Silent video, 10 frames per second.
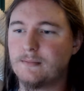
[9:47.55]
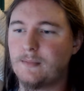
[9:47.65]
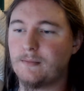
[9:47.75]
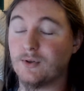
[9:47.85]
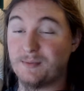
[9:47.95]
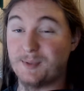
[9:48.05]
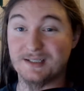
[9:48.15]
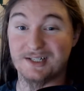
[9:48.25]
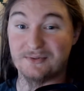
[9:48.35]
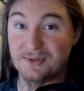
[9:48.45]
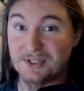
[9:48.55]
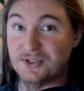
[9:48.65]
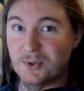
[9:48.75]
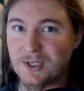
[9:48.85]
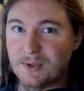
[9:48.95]
mostly because I don't really
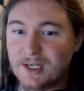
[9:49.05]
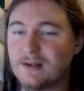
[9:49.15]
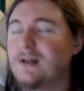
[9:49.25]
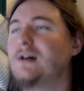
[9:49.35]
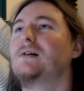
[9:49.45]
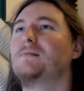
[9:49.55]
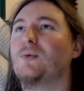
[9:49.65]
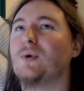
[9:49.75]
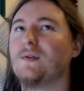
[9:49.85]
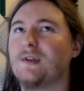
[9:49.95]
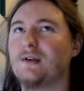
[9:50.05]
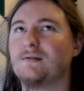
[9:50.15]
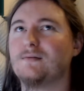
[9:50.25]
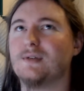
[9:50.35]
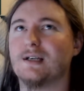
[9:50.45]
enjoy doing it. But one
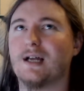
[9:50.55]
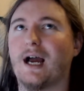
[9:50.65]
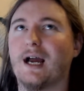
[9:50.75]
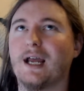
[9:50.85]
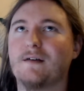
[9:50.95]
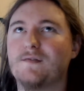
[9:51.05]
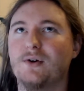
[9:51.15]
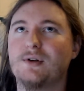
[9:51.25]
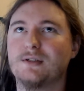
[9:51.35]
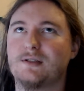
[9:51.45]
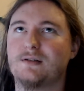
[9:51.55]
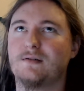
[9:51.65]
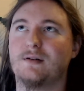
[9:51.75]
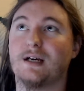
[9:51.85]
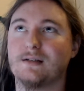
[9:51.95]
thing that I have noticed,
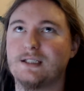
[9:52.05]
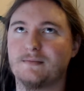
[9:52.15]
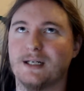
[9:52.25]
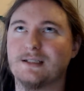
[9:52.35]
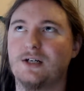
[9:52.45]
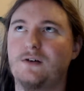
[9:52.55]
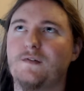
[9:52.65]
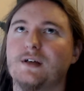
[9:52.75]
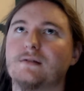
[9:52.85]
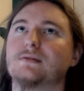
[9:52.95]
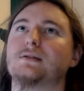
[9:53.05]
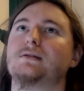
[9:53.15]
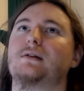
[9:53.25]
at least myself, is